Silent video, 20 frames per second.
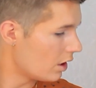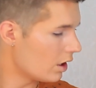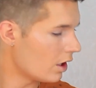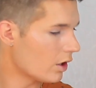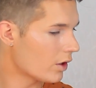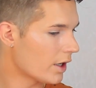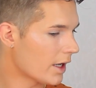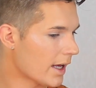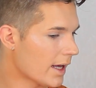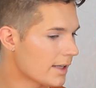
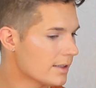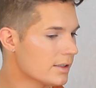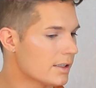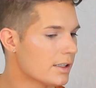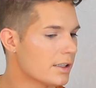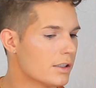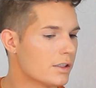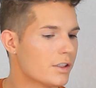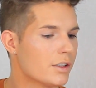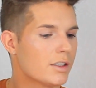Okay, I see
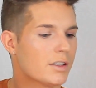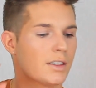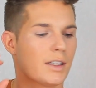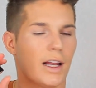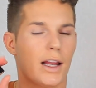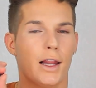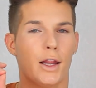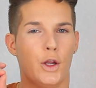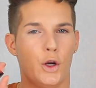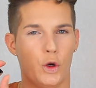it just a
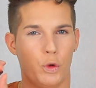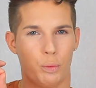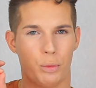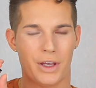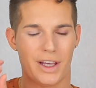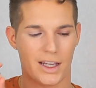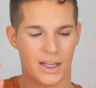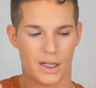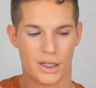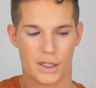little
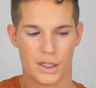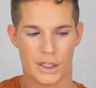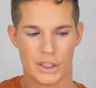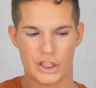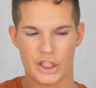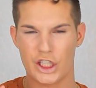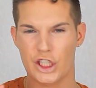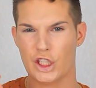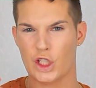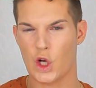bit.
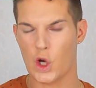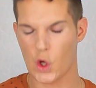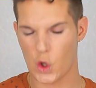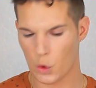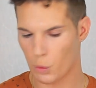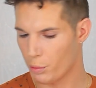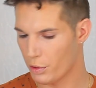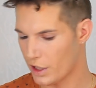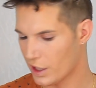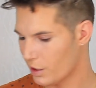Just a
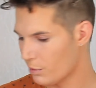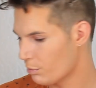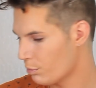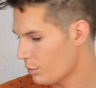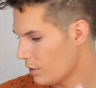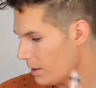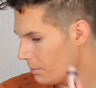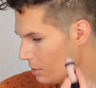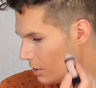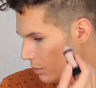little bit.
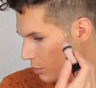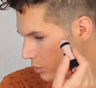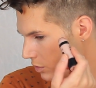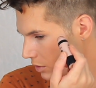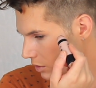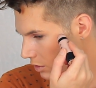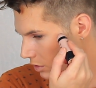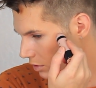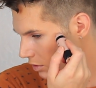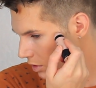Maybe
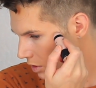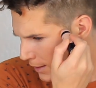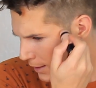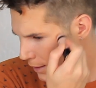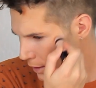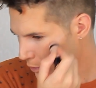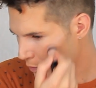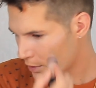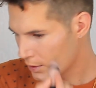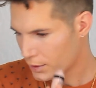we'll hit
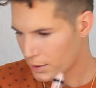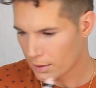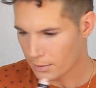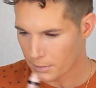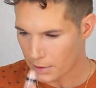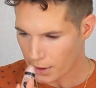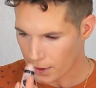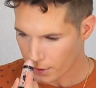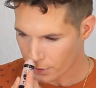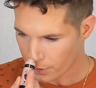it with some
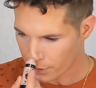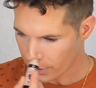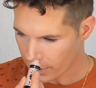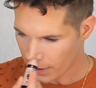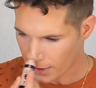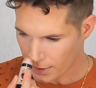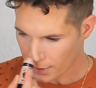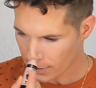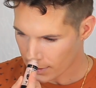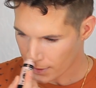other
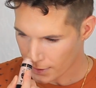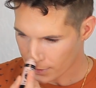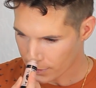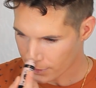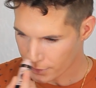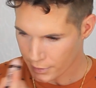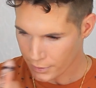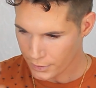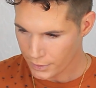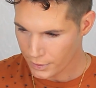highlighter.